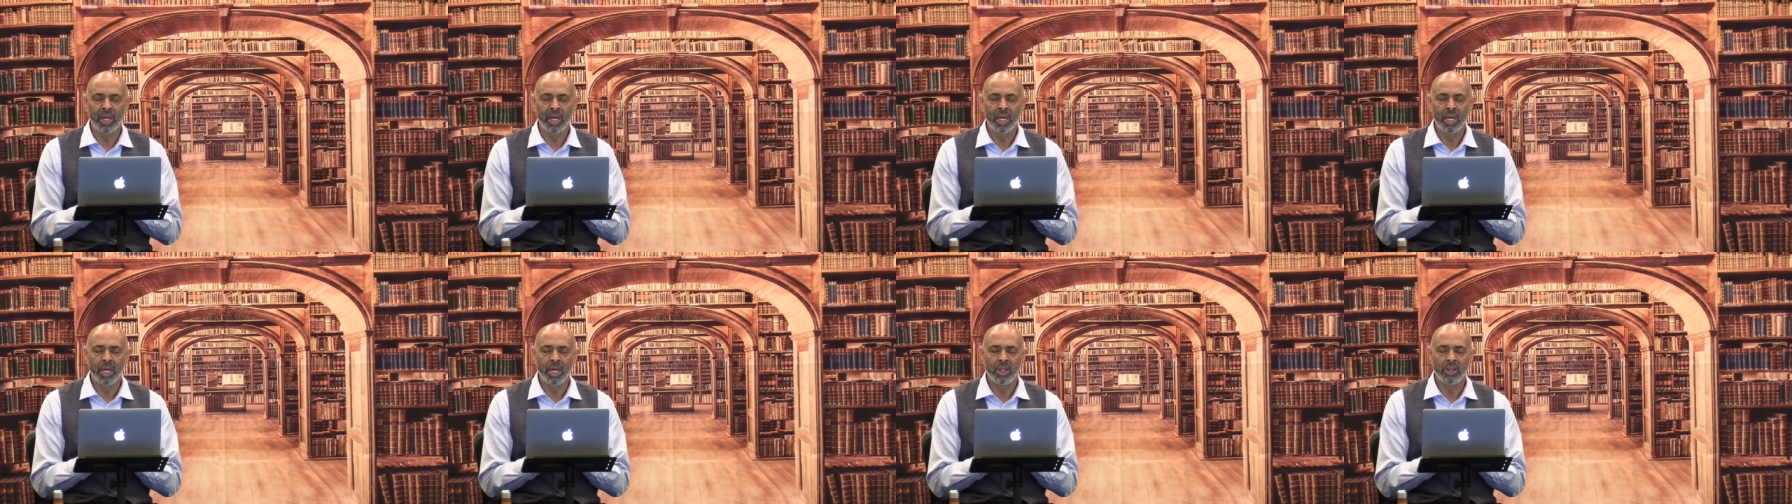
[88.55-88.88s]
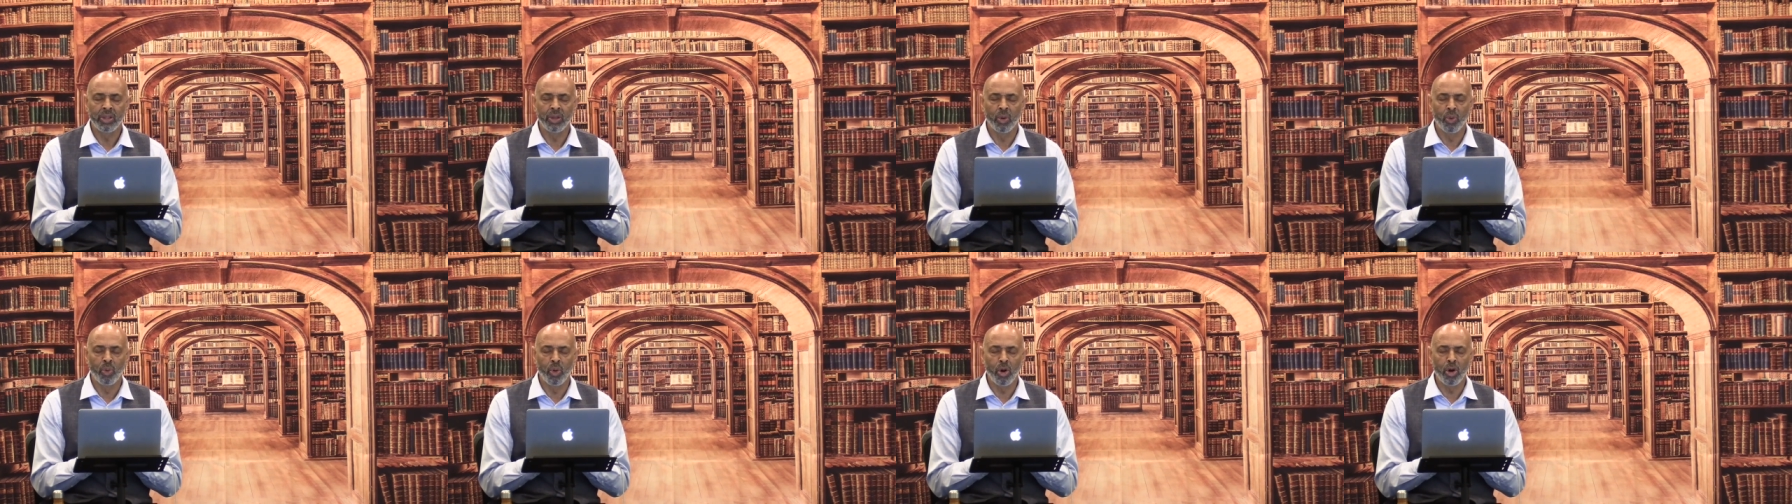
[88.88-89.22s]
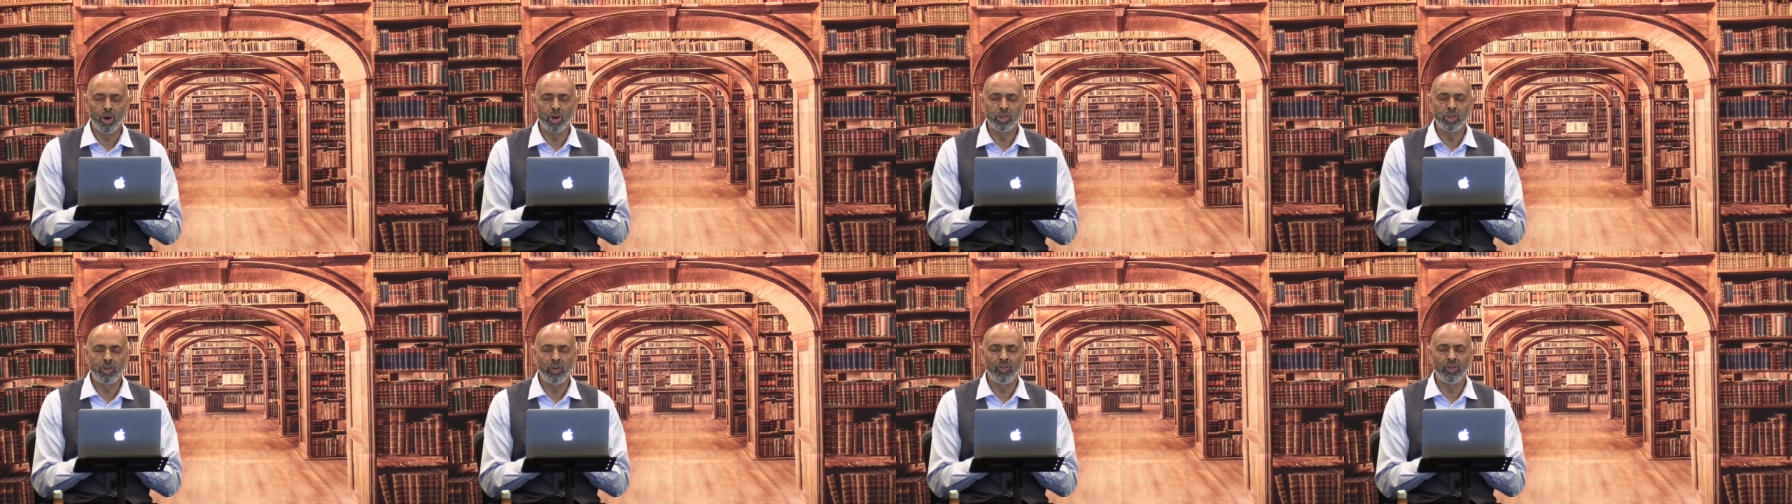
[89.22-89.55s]
the word
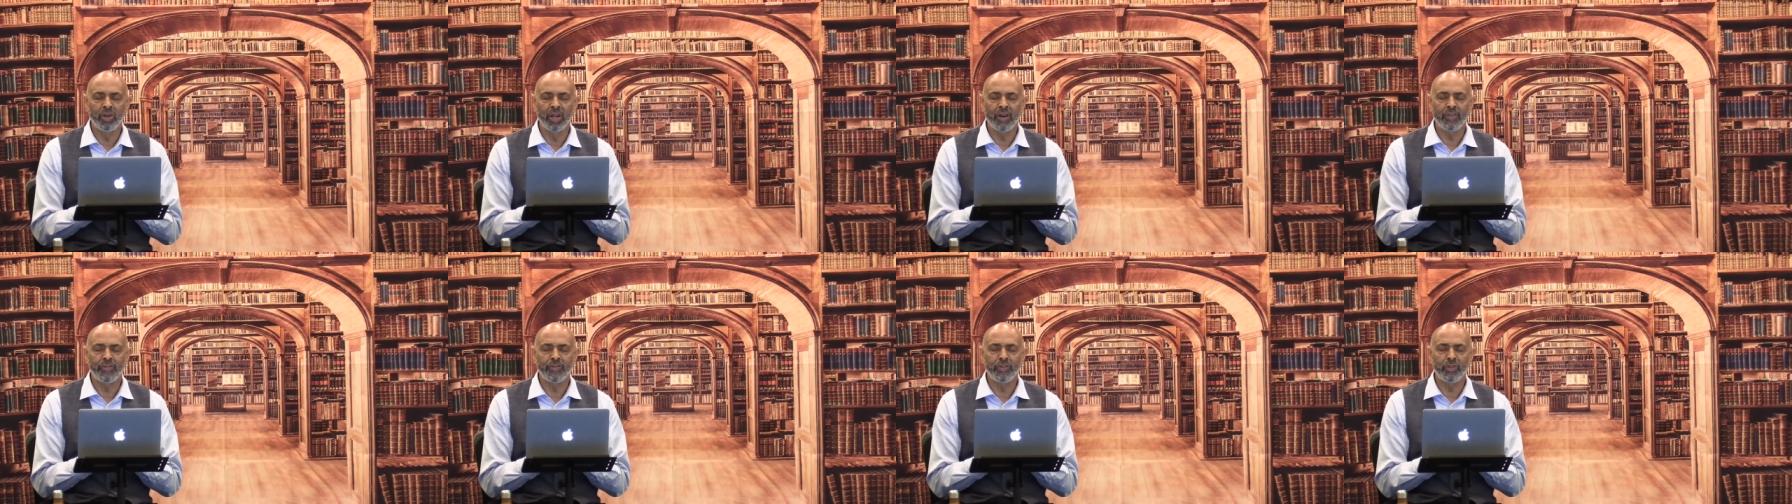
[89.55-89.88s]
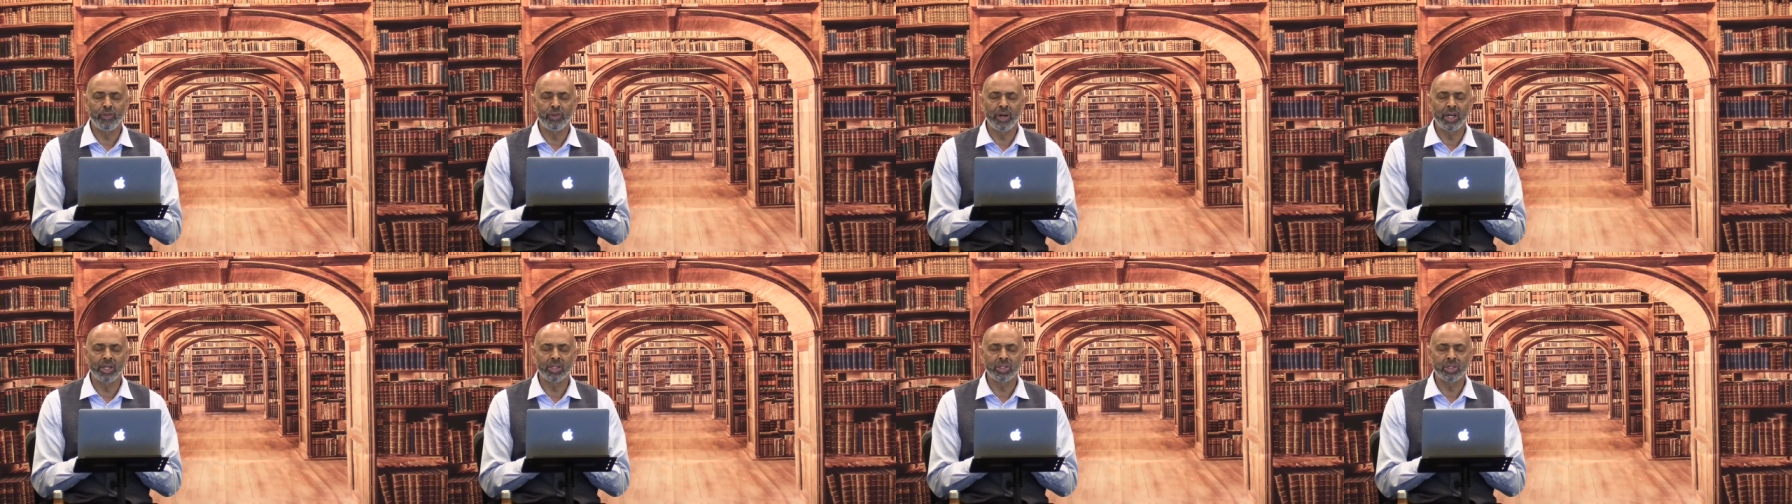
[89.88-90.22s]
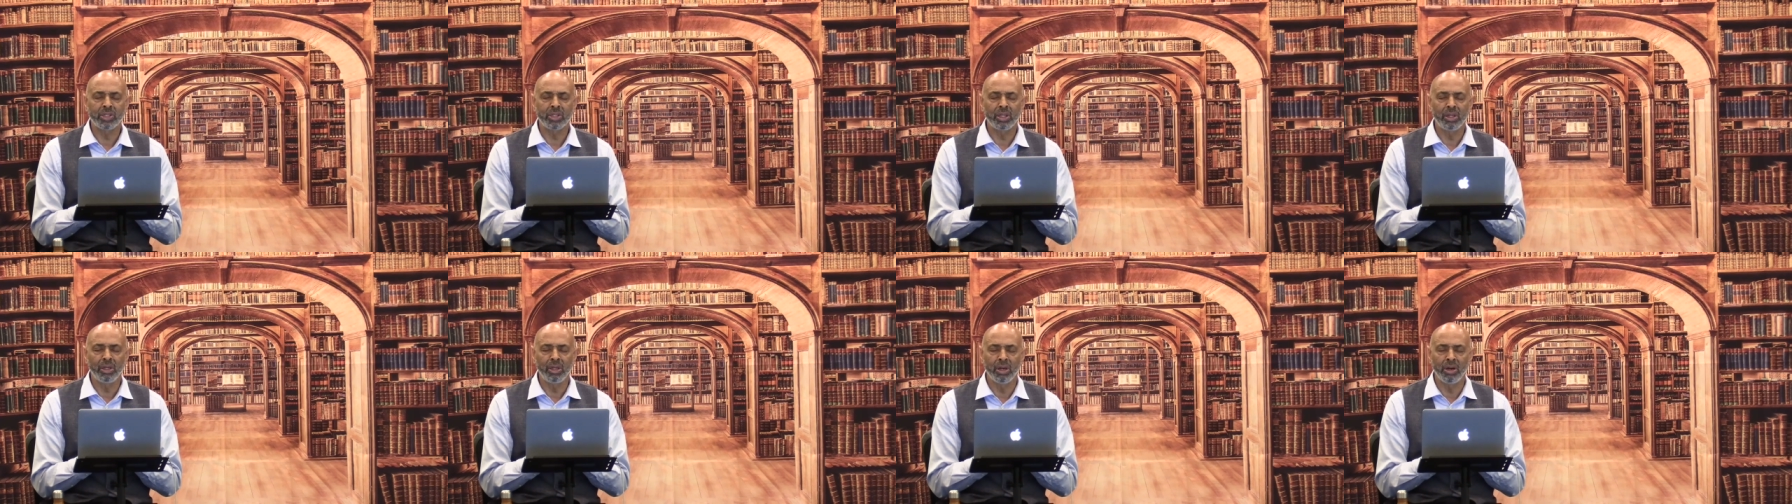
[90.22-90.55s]
you've left for us to
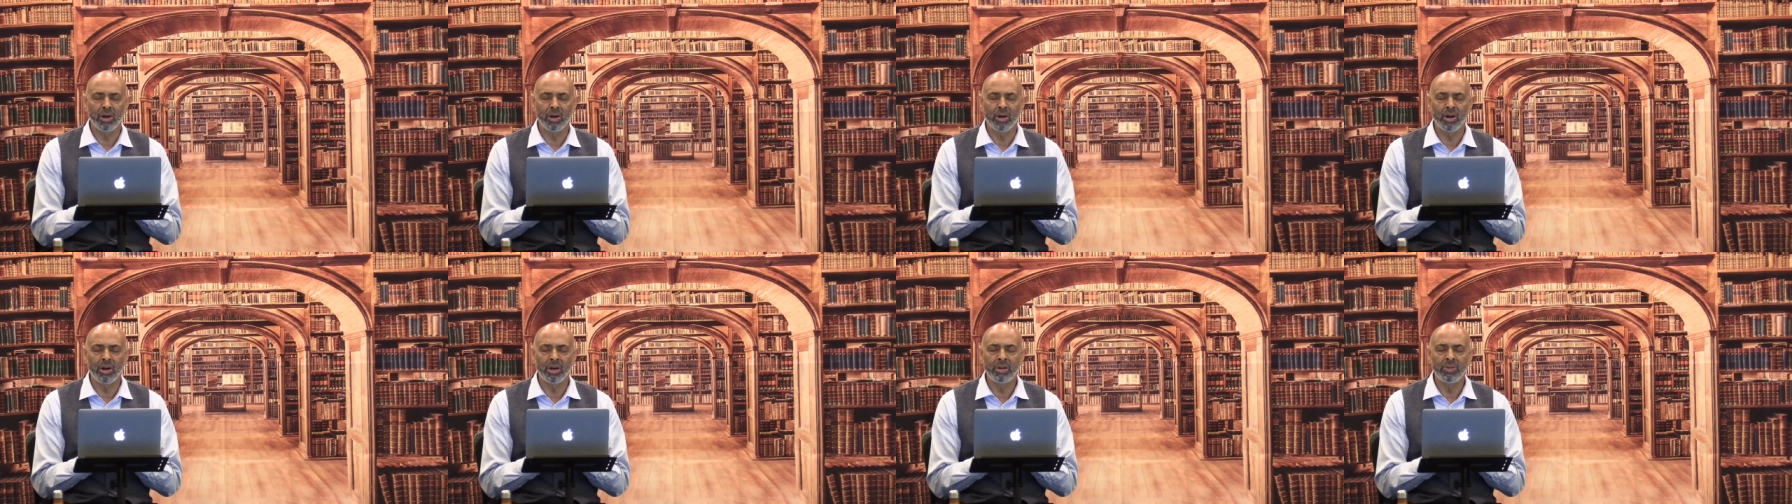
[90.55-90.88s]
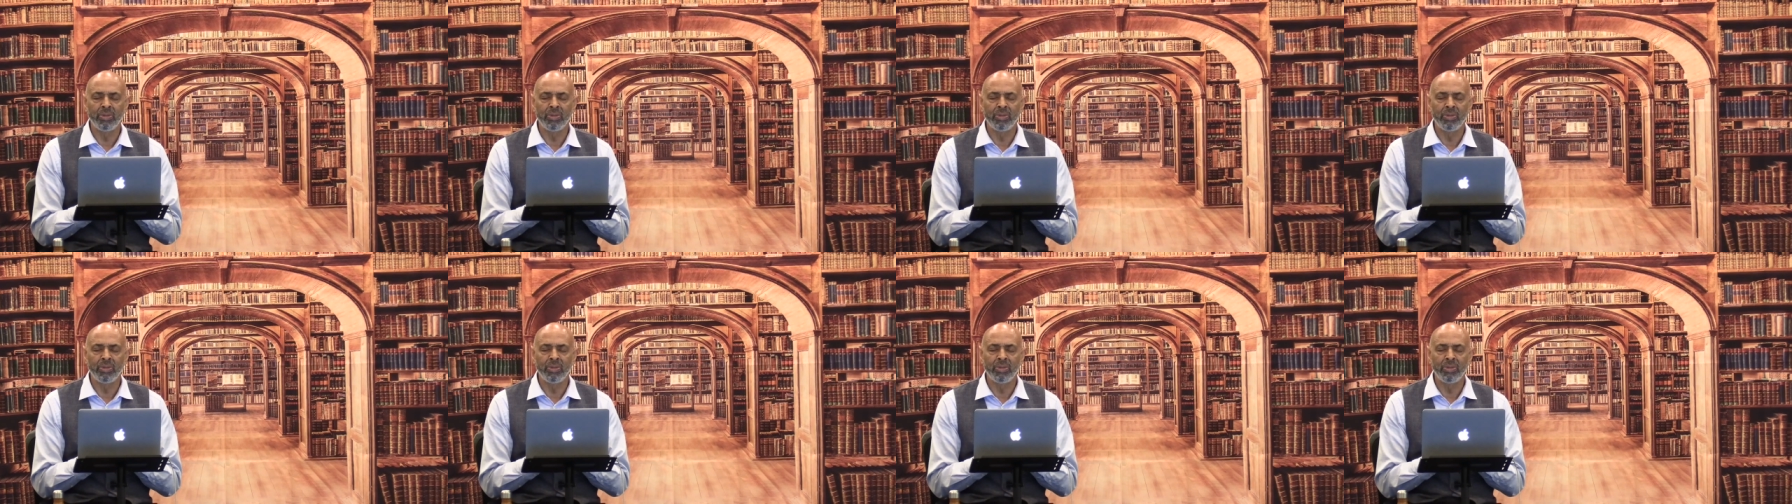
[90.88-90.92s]
learn